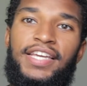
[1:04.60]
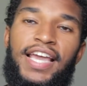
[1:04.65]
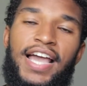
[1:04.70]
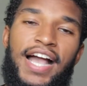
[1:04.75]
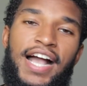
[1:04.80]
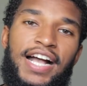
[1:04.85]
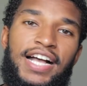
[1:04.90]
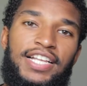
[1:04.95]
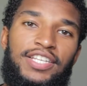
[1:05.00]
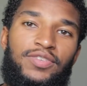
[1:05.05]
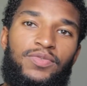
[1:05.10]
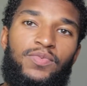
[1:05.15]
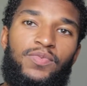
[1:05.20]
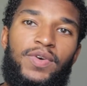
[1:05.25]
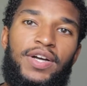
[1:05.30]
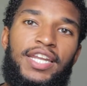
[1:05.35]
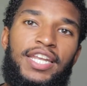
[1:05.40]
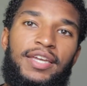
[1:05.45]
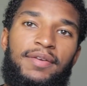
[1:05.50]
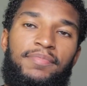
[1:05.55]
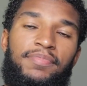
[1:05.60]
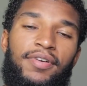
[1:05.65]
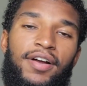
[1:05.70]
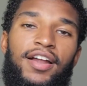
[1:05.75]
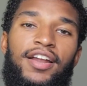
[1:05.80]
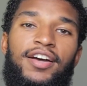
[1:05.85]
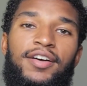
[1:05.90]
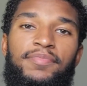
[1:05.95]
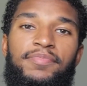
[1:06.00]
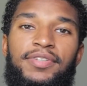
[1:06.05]
has winning
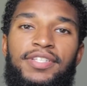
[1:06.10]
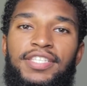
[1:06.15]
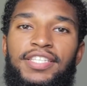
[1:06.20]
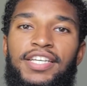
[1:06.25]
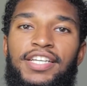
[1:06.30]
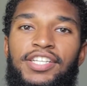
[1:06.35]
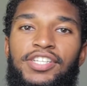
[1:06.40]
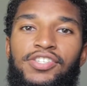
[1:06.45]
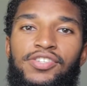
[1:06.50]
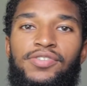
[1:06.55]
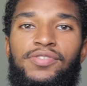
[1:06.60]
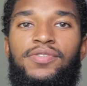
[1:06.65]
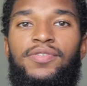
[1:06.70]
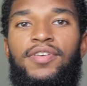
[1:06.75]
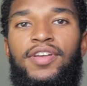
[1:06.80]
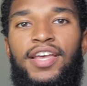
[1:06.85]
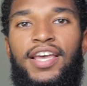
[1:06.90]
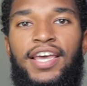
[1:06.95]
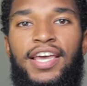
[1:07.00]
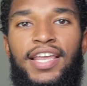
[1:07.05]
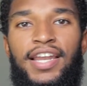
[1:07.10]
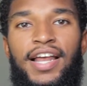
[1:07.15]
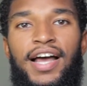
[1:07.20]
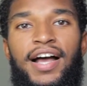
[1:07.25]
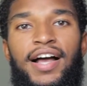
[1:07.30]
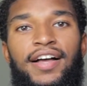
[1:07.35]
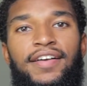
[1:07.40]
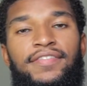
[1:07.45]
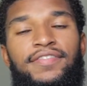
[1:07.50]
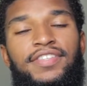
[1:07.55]
product potential, and
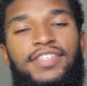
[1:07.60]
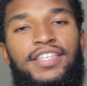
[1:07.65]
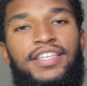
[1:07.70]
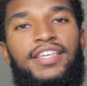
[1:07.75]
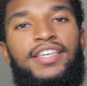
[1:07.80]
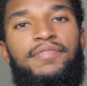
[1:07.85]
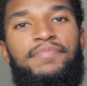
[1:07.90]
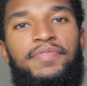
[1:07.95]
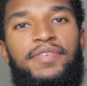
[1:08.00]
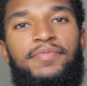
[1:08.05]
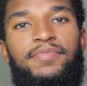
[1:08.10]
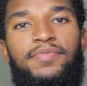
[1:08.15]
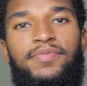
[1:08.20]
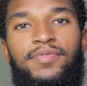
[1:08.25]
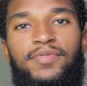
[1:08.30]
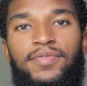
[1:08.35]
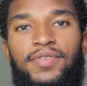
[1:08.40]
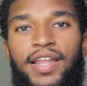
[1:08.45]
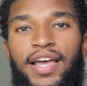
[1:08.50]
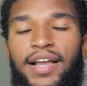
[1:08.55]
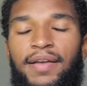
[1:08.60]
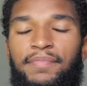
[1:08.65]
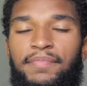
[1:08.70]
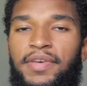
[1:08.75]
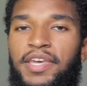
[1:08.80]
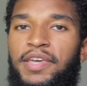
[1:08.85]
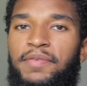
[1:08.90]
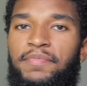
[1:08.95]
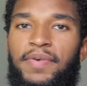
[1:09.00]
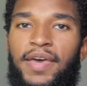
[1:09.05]
I've seen people like
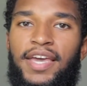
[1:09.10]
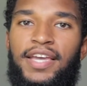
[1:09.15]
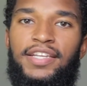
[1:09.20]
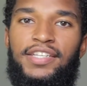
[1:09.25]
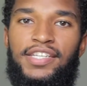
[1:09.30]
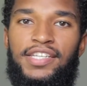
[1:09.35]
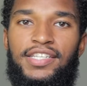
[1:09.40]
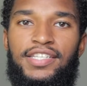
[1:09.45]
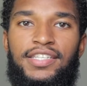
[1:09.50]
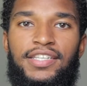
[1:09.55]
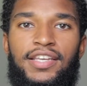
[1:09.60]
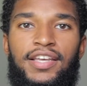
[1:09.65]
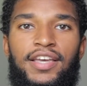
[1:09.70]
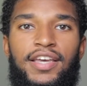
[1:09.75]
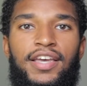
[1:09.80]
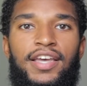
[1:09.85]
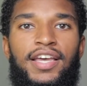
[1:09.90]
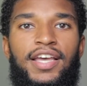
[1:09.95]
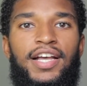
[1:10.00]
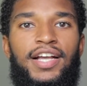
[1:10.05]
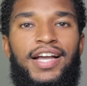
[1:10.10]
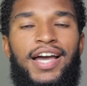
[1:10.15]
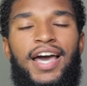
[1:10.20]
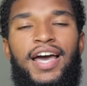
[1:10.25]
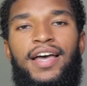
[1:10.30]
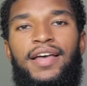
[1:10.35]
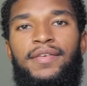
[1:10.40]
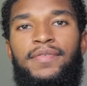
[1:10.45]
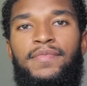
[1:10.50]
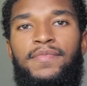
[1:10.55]
big pages
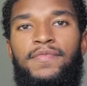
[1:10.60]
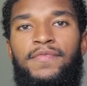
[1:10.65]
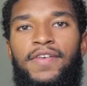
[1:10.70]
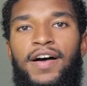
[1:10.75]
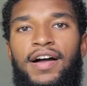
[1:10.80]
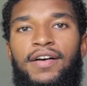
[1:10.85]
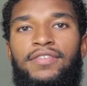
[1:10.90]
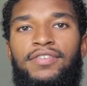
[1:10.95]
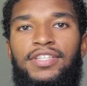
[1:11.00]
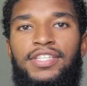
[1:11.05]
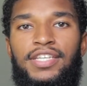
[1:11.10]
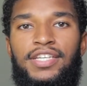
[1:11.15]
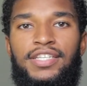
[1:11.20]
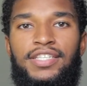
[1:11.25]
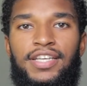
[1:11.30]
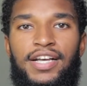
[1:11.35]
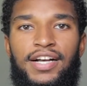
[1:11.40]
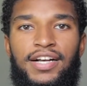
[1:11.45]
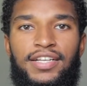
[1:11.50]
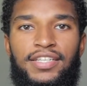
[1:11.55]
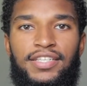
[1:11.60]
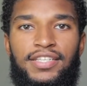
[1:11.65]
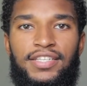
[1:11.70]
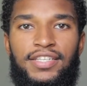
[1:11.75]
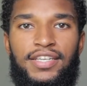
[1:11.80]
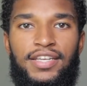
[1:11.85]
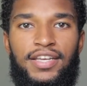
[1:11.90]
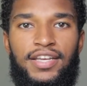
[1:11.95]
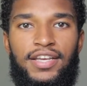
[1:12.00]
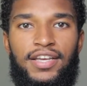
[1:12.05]
got viral
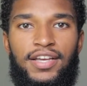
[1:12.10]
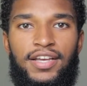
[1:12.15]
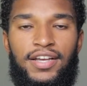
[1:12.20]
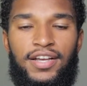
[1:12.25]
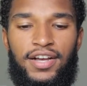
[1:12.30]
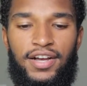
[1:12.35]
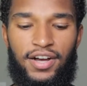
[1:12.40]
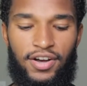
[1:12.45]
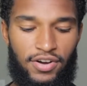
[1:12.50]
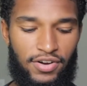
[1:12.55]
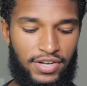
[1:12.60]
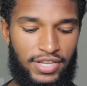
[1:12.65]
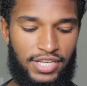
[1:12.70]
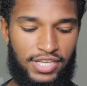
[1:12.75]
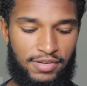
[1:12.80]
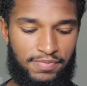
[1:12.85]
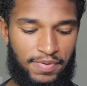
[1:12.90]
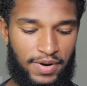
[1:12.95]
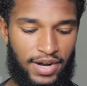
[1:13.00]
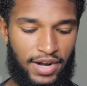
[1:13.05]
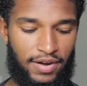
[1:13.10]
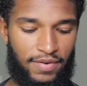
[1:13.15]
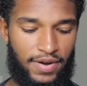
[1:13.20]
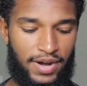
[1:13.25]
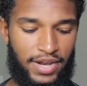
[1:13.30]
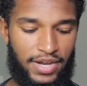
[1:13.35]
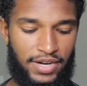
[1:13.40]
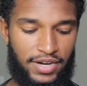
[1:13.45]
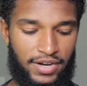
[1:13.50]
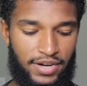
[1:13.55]
TikToks on this product
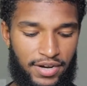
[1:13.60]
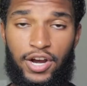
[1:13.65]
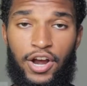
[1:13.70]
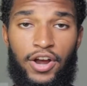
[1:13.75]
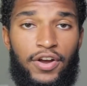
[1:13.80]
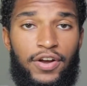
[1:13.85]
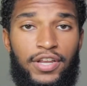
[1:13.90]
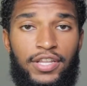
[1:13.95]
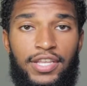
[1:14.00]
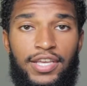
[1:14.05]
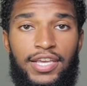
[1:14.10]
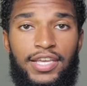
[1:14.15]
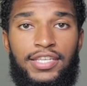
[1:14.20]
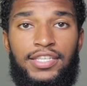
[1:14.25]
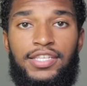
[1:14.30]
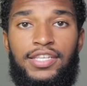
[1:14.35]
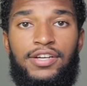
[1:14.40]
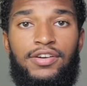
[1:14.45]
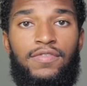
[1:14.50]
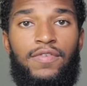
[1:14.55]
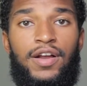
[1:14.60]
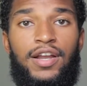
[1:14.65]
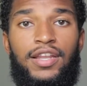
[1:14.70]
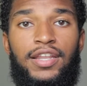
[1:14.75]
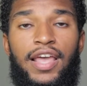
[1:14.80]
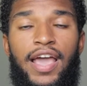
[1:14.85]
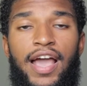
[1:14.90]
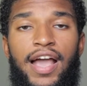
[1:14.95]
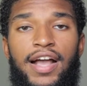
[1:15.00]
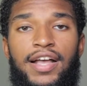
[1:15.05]
right here currently and still running
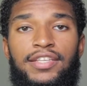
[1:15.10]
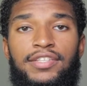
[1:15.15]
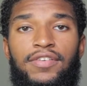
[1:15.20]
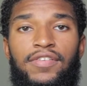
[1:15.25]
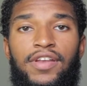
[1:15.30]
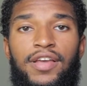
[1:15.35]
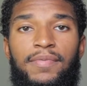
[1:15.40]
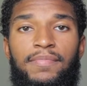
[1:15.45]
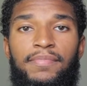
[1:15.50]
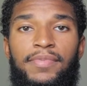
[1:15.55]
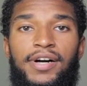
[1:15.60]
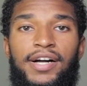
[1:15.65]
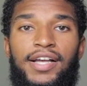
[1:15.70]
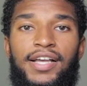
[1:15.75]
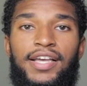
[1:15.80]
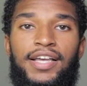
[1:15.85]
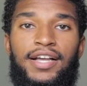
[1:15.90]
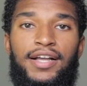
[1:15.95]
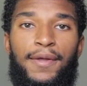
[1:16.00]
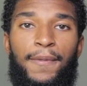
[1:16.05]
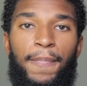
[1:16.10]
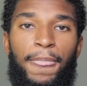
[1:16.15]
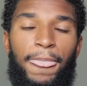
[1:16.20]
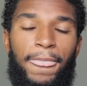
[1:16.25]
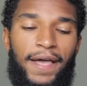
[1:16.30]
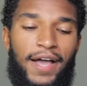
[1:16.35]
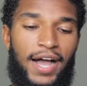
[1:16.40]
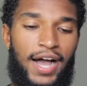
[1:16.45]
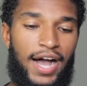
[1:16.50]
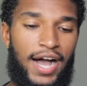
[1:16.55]
the ads on it, but
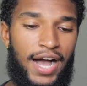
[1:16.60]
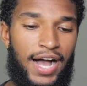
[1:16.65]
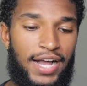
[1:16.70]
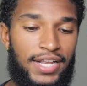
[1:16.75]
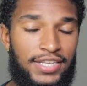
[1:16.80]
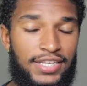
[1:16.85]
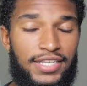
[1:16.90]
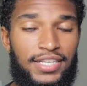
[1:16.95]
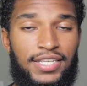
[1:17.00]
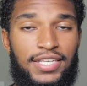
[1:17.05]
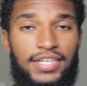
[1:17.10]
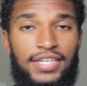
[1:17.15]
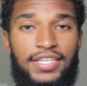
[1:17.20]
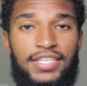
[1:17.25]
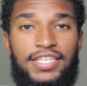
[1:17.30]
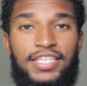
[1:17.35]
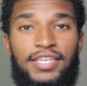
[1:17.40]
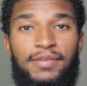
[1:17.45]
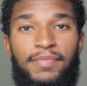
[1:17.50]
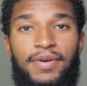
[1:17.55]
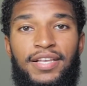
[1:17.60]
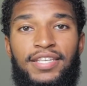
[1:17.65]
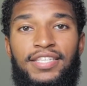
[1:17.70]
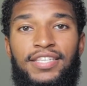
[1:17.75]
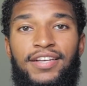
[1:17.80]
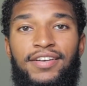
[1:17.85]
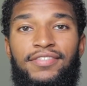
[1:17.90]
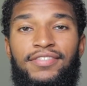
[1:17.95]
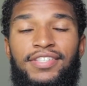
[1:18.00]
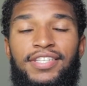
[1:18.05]
I just couldn't see
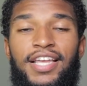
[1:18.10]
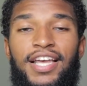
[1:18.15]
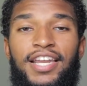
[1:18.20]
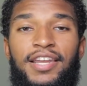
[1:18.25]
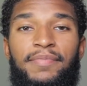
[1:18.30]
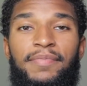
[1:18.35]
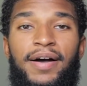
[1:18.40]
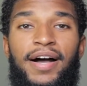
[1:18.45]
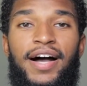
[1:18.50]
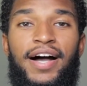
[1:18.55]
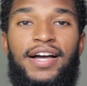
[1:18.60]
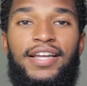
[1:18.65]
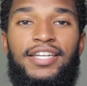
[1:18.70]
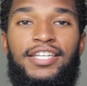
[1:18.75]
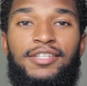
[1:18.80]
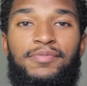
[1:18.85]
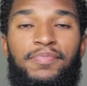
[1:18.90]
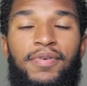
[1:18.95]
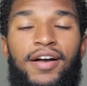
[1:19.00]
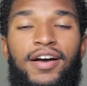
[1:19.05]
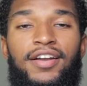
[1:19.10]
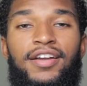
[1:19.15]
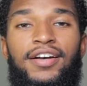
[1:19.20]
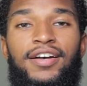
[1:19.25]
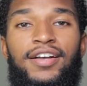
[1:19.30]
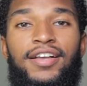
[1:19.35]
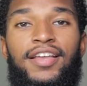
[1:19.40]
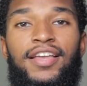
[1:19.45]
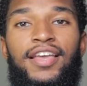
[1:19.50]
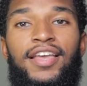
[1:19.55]
myself standing behind this
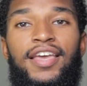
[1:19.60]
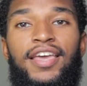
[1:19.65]
product,